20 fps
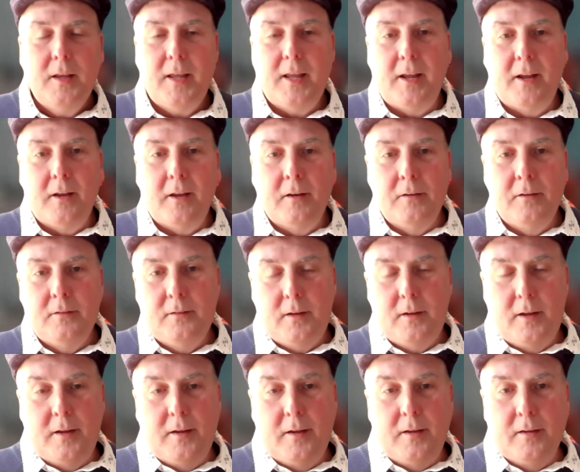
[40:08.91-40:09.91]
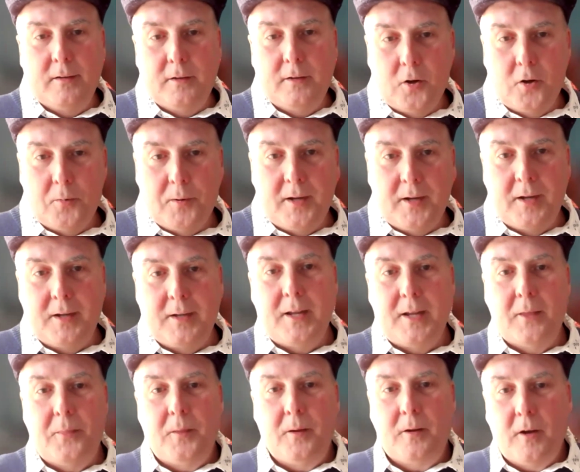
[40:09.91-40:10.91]
and and
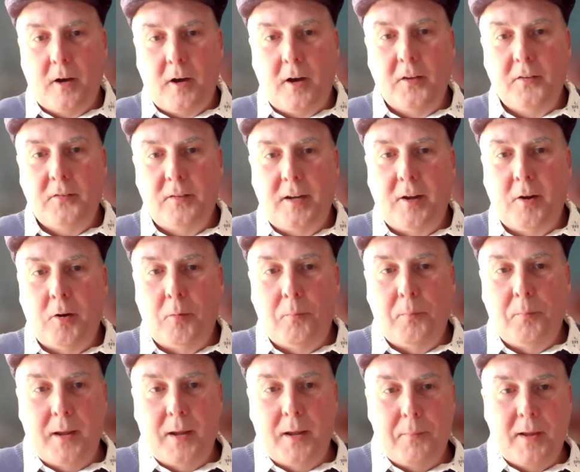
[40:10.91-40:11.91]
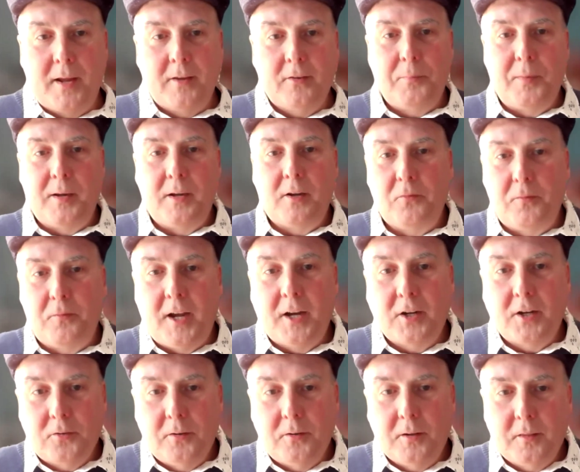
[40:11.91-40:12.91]
get the cost down by mass
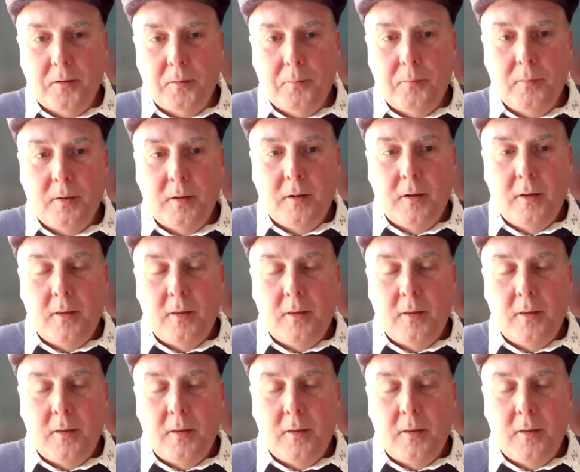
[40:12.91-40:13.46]
manufacturing them.